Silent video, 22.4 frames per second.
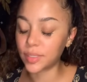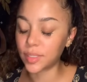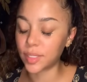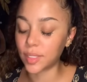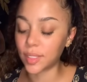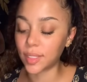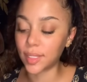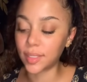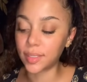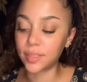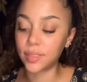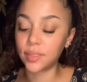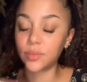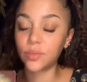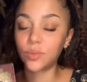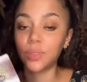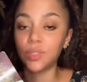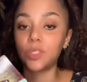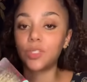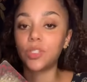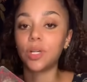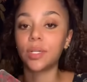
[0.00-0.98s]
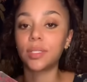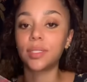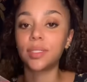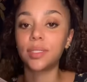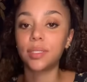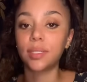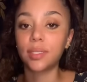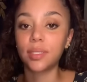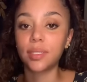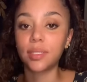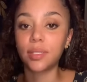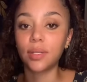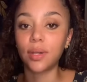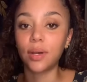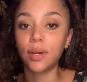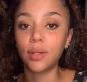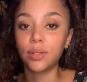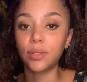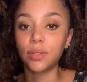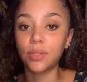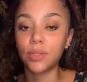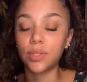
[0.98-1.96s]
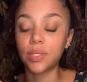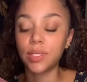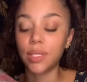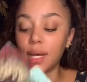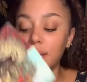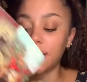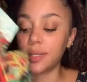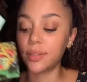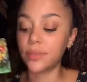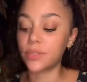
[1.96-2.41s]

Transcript: Collective with justice on her side.